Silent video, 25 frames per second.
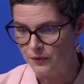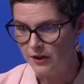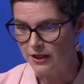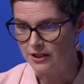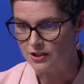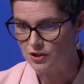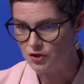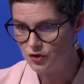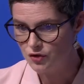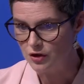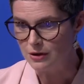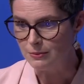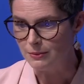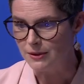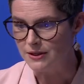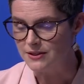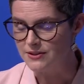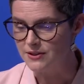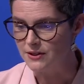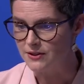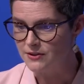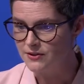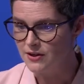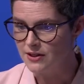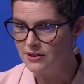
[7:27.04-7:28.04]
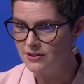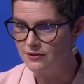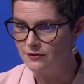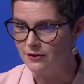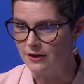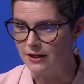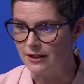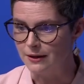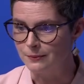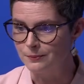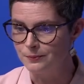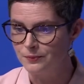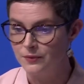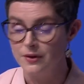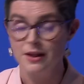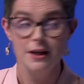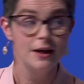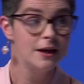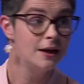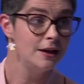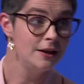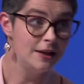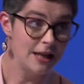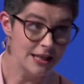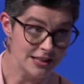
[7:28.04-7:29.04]
extremely successfully.
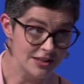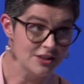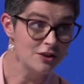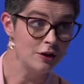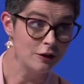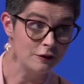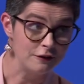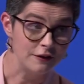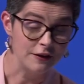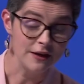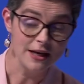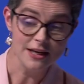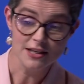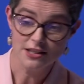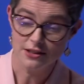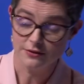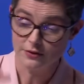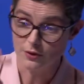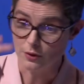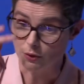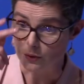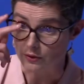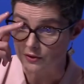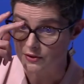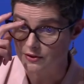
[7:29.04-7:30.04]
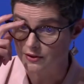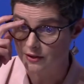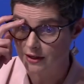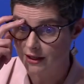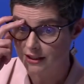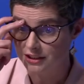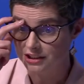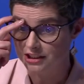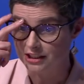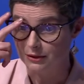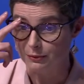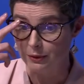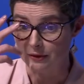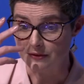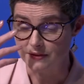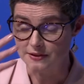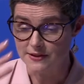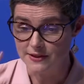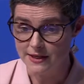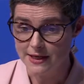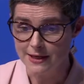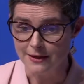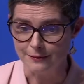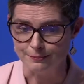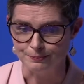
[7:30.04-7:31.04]
Let's not forget, of course, that actually we've
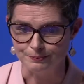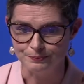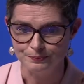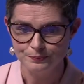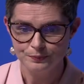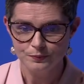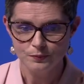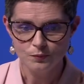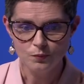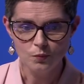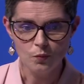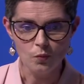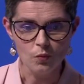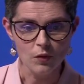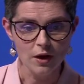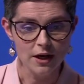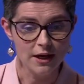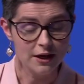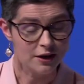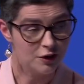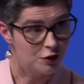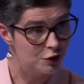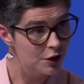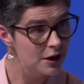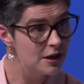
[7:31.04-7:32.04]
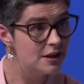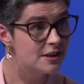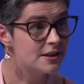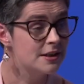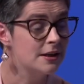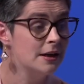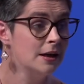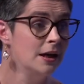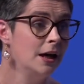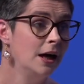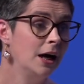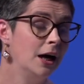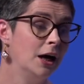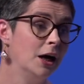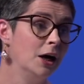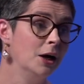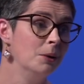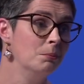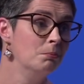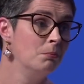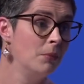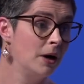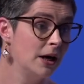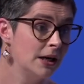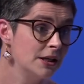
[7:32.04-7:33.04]
seen a great
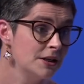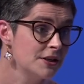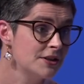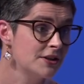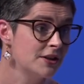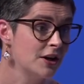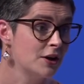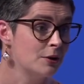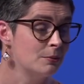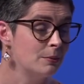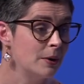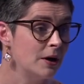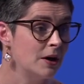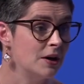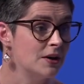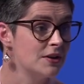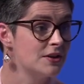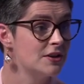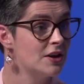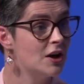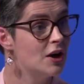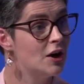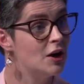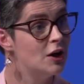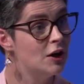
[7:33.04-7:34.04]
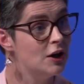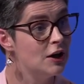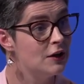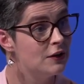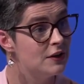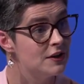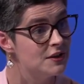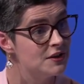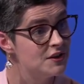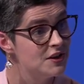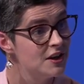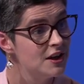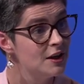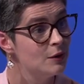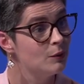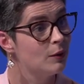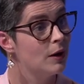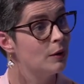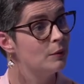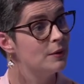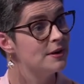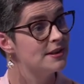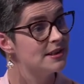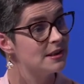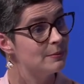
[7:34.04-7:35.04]
milestone passed earlier this year, where
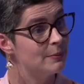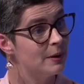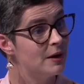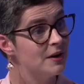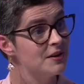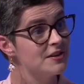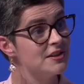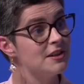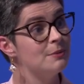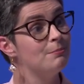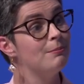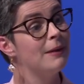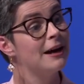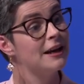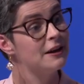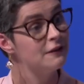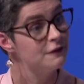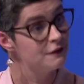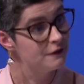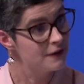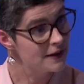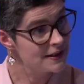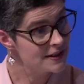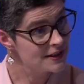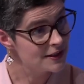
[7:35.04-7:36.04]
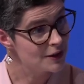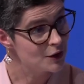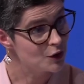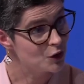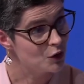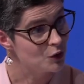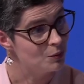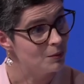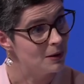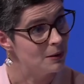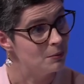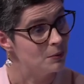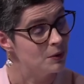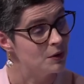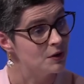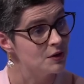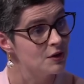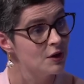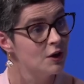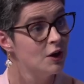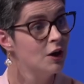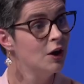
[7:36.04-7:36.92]
we surpassed a manifesto commitment.